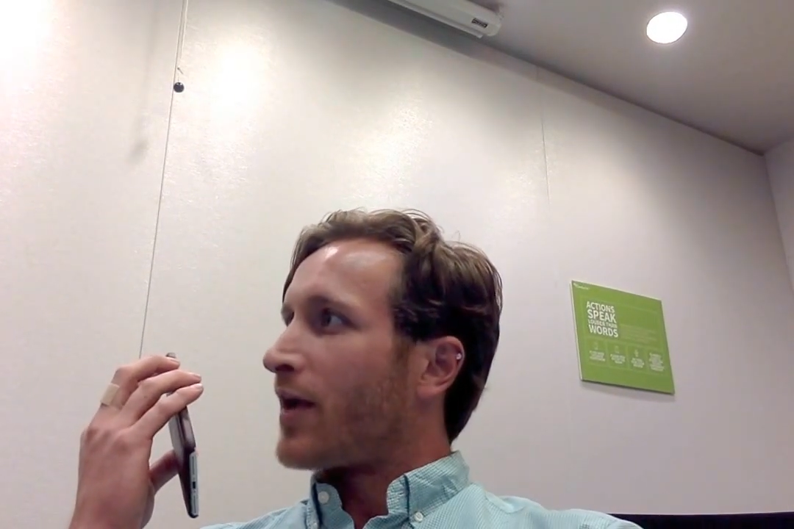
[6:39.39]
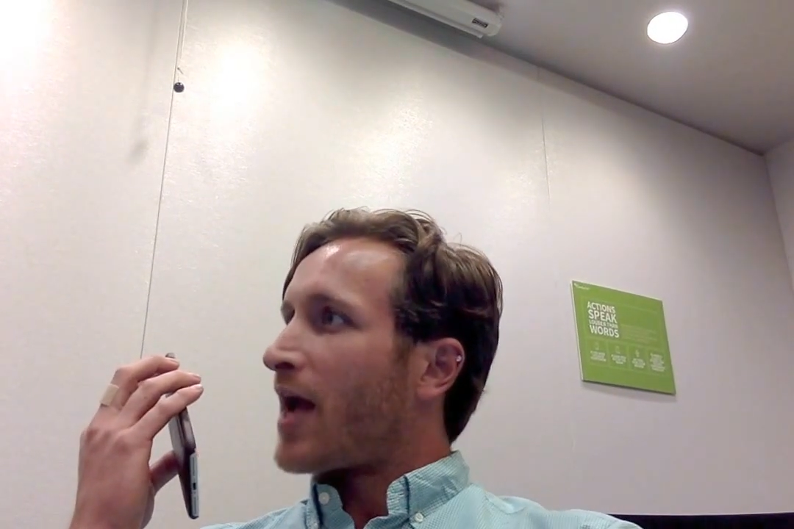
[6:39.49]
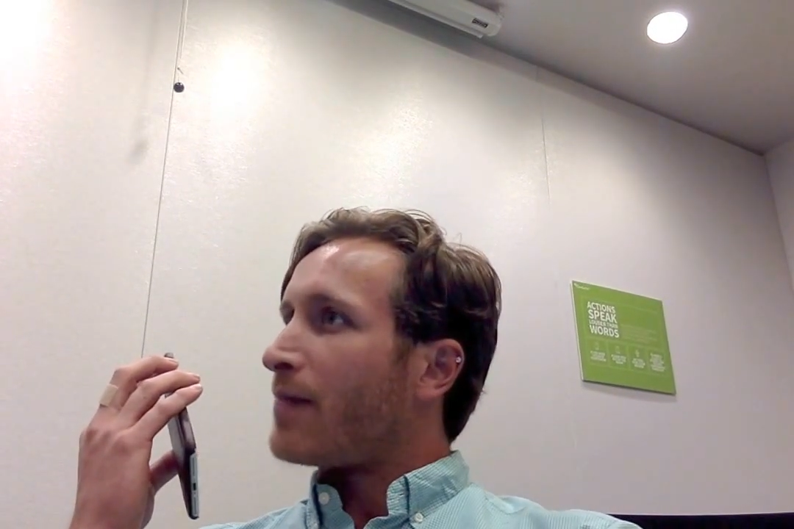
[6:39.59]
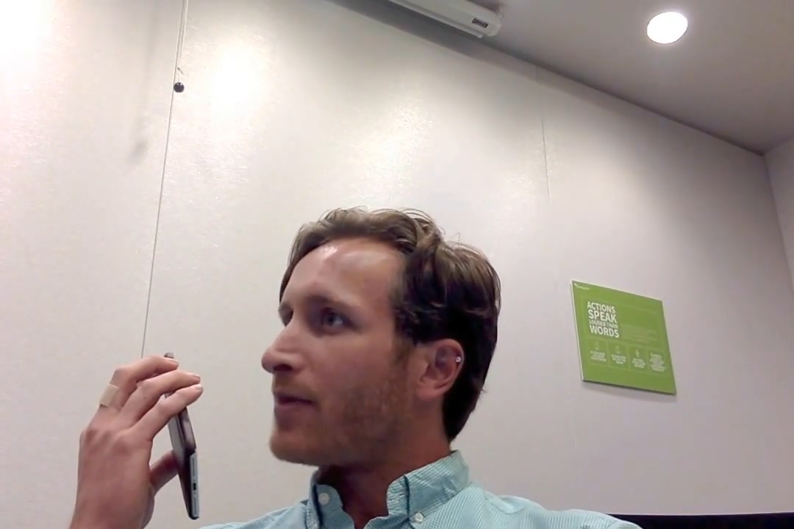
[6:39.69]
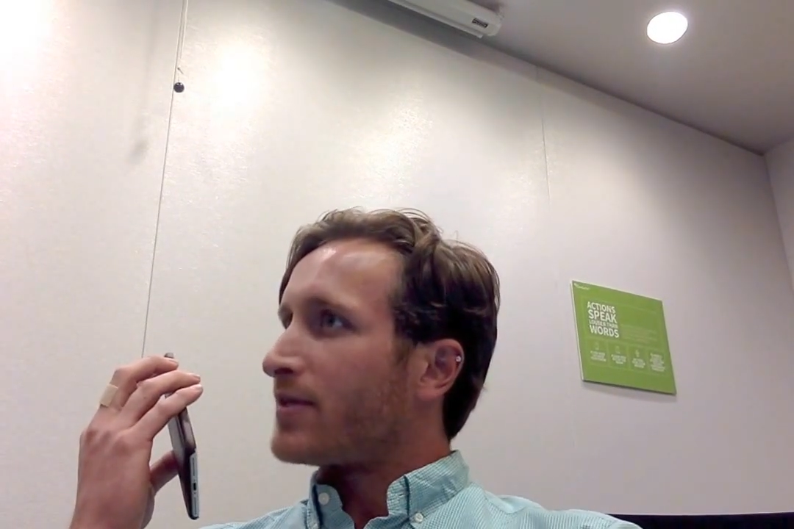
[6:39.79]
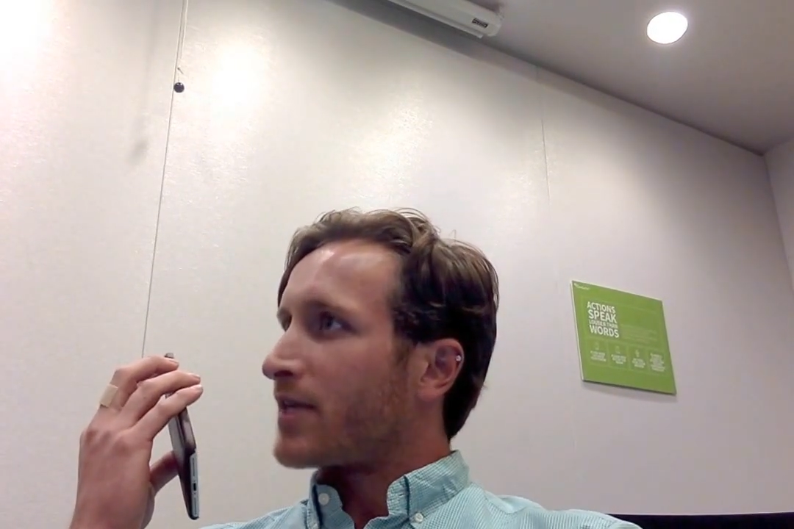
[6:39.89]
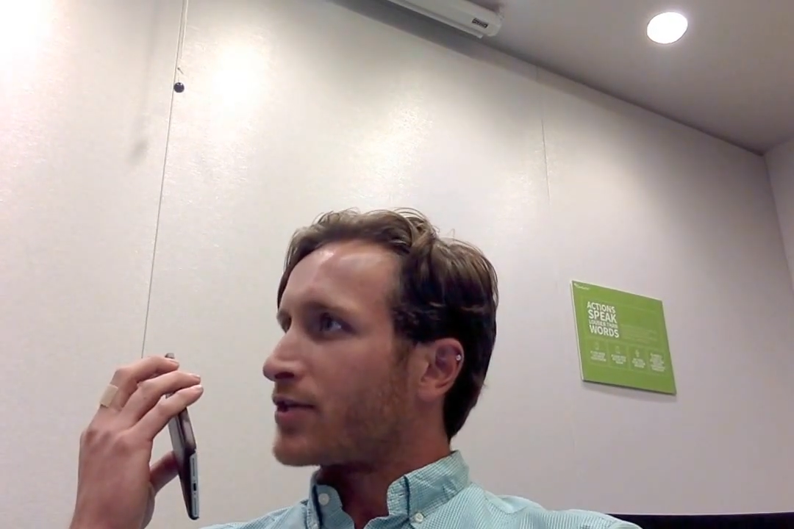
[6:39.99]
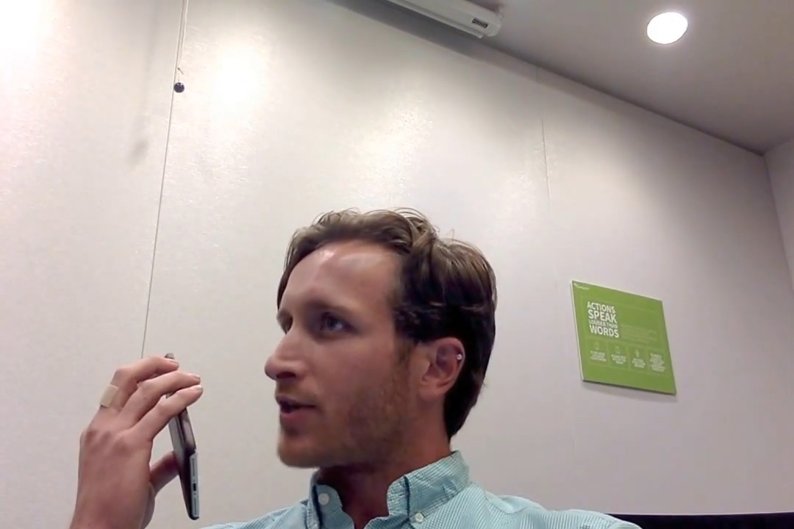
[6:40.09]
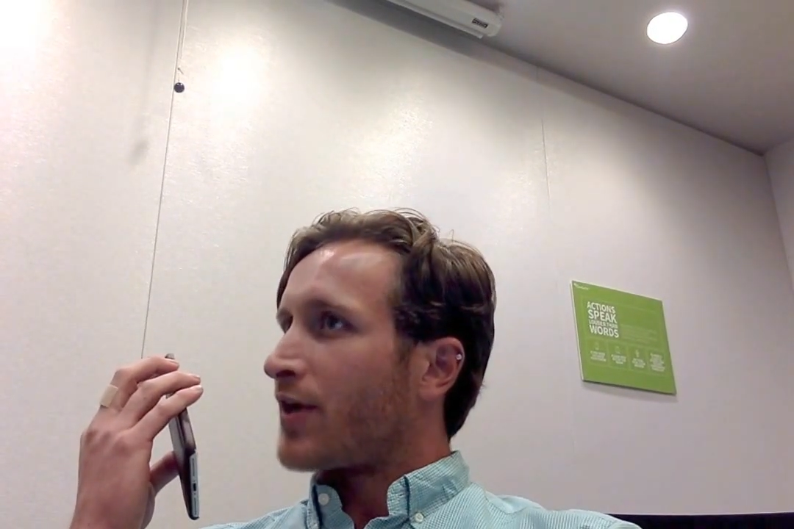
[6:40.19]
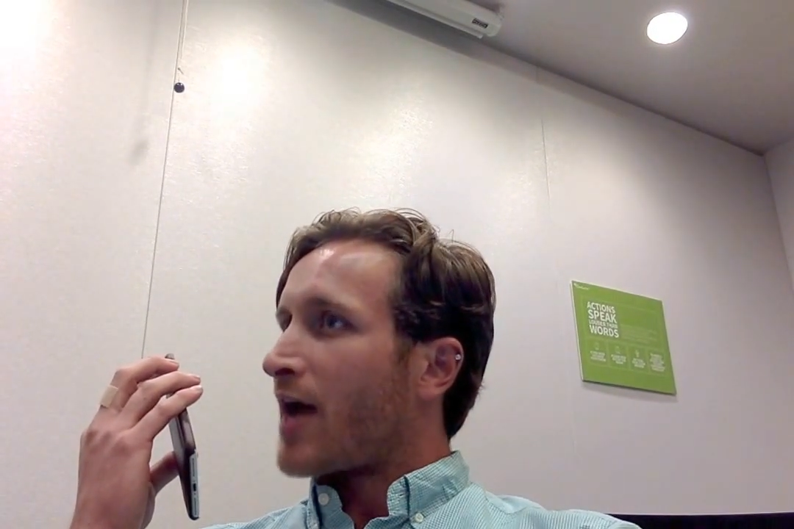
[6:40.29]
happen is
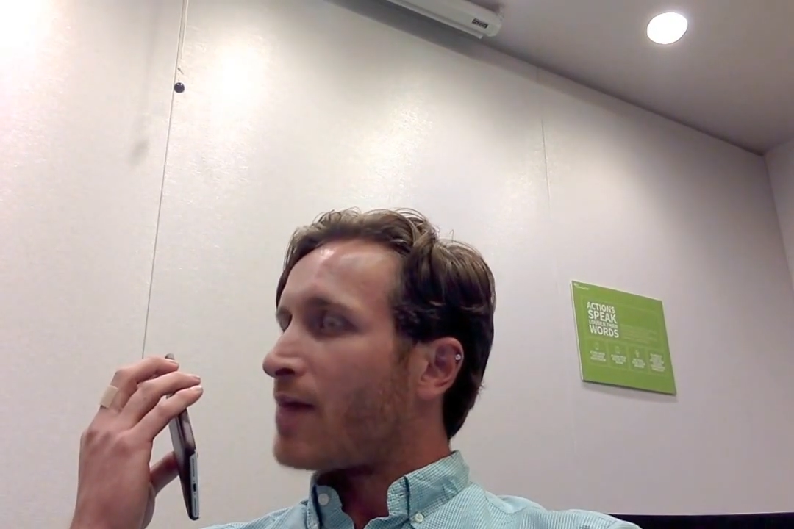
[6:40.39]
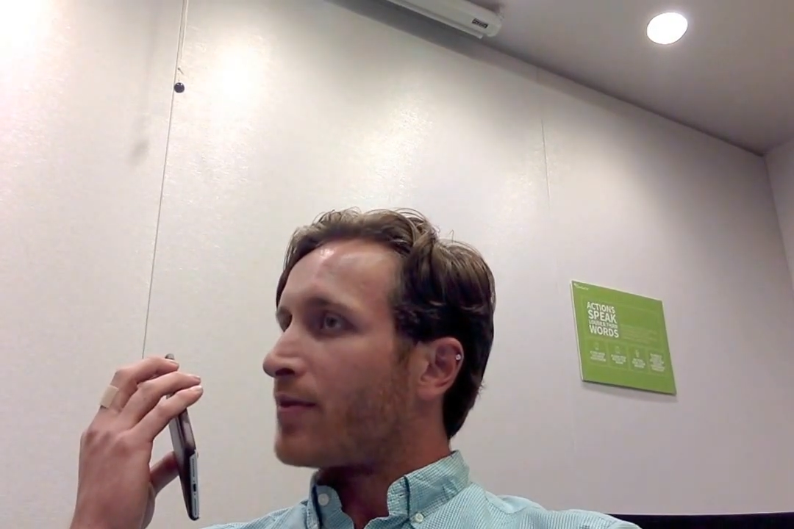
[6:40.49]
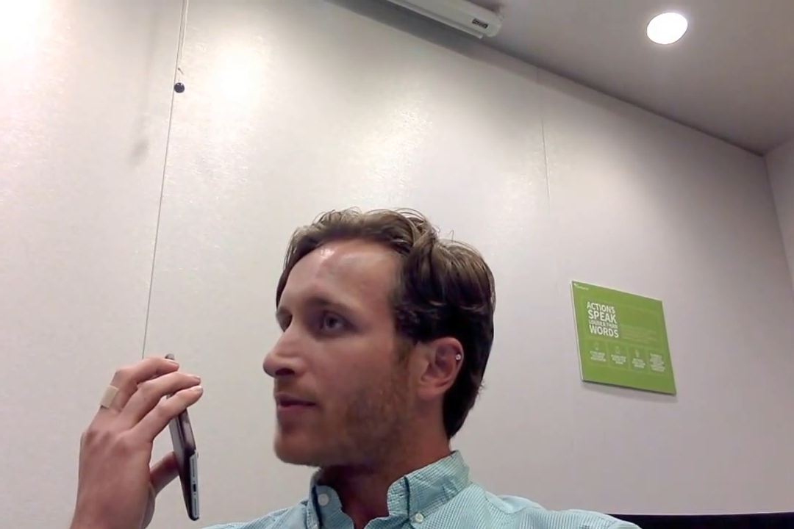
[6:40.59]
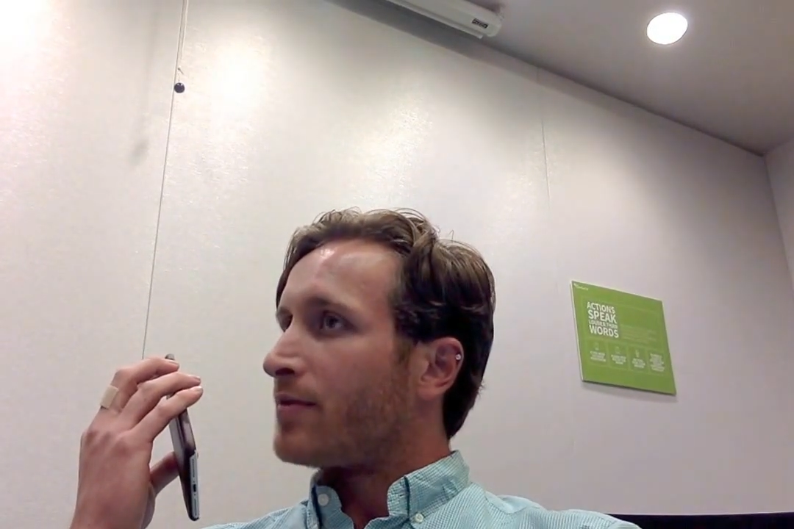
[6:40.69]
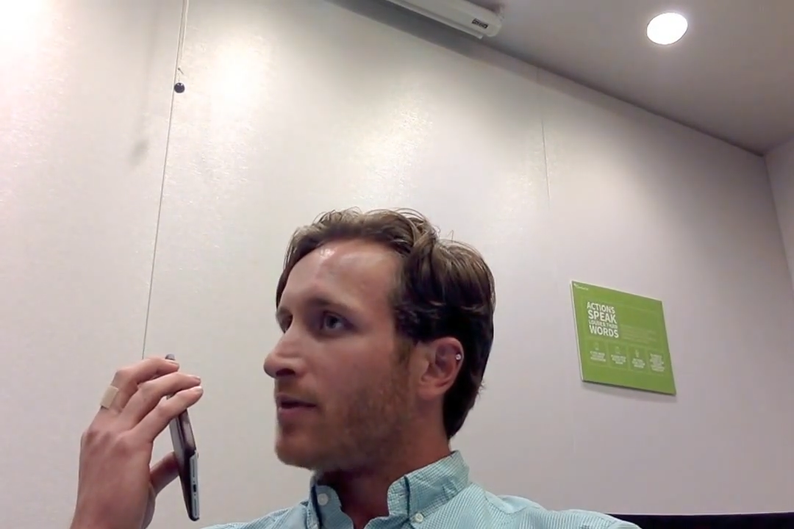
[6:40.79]
actually going to happen.